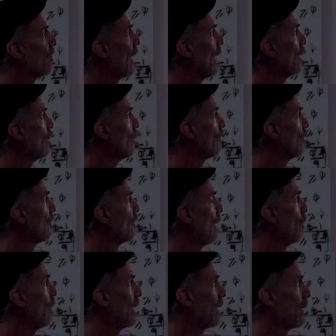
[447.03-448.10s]
cycles
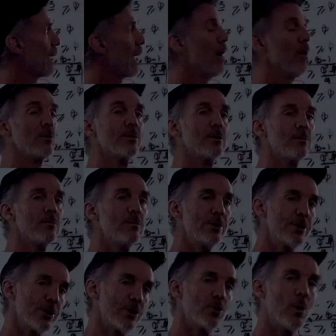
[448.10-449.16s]
that we can count,
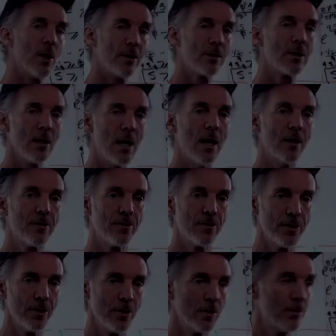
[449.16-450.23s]
which is what clocks
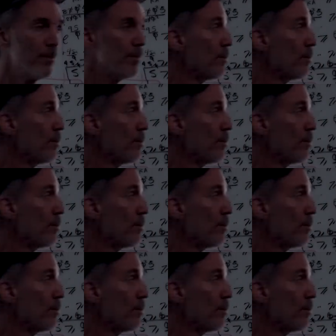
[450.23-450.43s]
do.